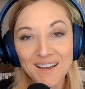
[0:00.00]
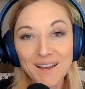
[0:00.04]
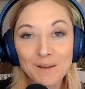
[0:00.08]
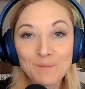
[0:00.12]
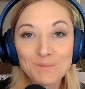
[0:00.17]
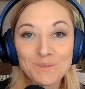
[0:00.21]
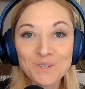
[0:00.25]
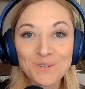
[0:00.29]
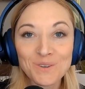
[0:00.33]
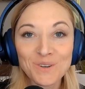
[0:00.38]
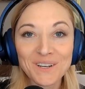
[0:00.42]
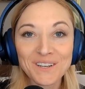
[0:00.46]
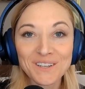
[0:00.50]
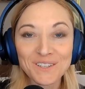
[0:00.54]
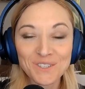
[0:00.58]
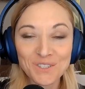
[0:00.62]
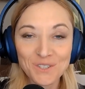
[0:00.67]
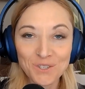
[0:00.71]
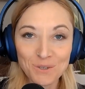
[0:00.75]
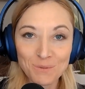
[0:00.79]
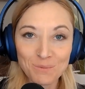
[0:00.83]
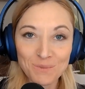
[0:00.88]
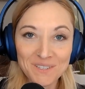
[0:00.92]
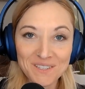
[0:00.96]
I'm Serena
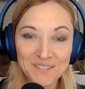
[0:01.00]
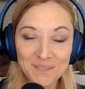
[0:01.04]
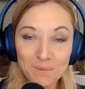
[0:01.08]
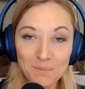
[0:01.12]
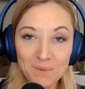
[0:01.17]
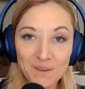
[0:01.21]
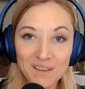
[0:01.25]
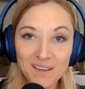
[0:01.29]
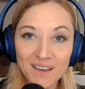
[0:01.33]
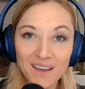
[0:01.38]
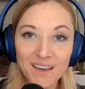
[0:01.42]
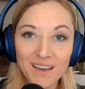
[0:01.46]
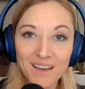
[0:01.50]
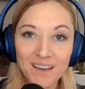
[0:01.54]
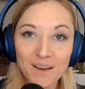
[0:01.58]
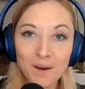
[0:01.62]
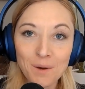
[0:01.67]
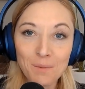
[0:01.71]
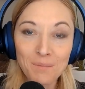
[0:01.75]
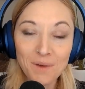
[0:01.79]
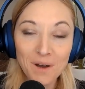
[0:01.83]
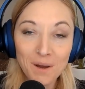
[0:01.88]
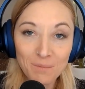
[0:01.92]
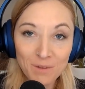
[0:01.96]
Shoup, CPA,
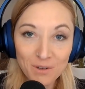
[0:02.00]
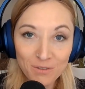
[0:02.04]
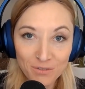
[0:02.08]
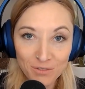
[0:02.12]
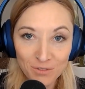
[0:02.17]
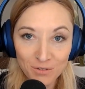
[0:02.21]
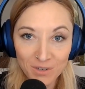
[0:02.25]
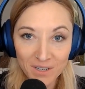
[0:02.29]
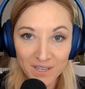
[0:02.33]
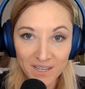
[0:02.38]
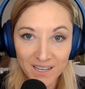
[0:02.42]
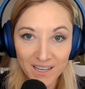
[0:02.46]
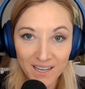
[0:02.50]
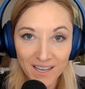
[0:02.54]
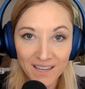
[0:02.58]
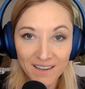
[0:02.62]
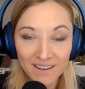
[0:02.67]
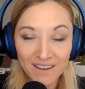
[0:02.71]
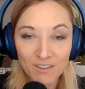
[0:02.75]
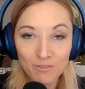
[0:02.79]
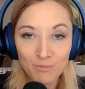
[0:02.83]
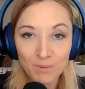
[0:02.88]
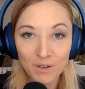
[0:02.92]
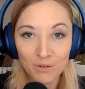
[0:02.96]
a mom of 3, and
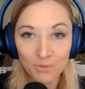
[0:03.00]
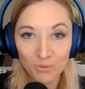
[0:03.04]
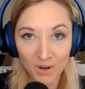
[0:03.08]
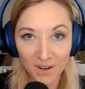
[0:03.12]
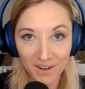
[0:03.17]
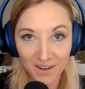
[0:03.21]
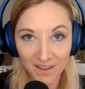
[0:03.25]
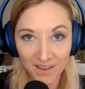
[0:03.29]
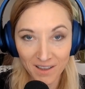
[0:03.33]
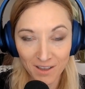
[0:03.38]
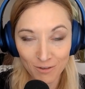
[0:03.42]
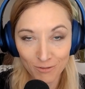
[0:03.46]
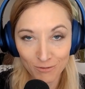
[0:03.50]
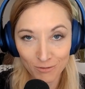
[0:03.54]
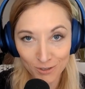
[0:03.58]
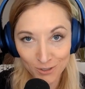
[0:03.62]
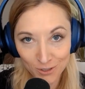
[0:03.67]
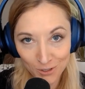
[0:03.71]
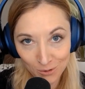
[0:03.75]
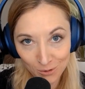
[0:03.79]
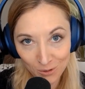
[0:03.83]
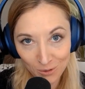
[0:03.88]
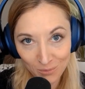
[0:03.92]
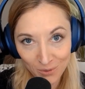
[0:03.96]
I've been running a
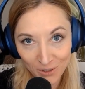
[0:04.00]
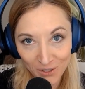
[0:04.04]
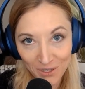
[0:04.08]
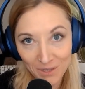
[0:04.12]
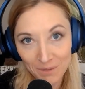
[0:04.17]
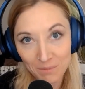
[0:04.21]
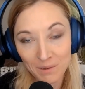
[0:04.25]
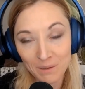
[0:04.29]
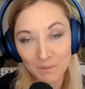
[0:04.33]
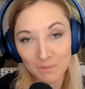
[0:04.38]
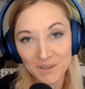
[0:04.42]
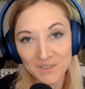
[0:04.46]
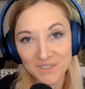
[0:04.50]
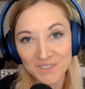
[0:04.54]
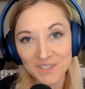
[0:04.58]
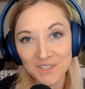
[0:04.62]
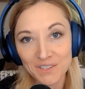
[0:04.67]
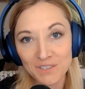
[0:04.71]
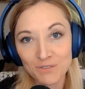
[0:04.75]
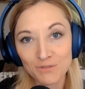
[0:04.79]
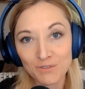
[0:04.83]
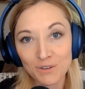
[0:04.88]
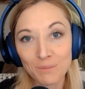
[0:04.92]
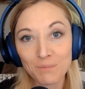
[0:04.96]
virtual bookkeeping
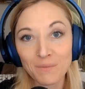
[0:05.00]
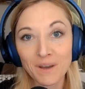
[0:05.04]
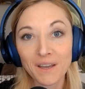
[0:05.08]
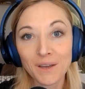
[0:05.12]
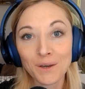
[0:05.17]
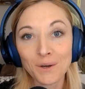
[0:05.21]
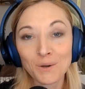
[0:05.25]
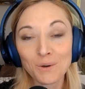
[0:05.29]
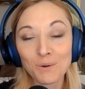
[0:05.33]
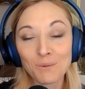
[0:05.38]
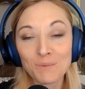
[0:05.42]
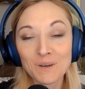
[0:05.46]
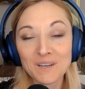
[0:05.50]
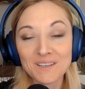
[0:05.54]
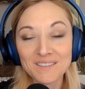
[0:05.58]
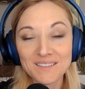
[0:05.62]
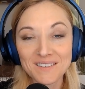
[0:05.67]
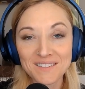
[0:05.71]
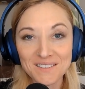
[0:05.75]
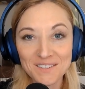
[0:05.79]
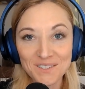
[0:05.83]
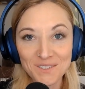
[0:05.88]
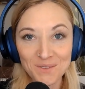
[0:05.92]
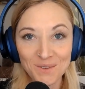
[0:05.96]
business from my home
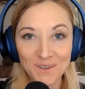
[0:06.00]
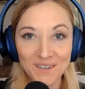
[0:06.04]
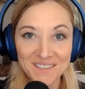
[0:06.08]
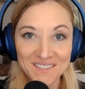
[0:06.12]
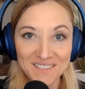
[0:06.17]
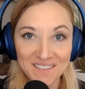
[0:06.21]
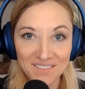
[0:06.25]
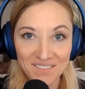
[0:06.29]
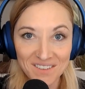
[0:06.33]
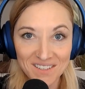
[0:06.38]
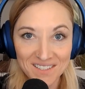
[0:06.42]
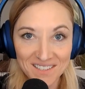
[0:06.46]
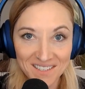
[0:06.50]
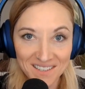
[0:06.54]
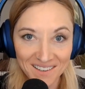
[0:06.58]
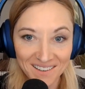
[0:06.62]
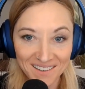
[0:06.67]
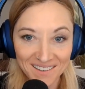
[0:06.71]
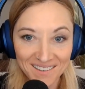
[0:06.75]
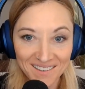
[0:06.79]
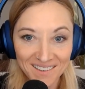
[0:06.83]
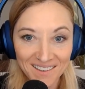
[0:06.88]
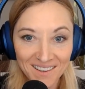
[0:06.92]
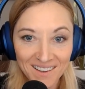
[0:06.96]
since
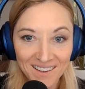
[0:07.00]
2017.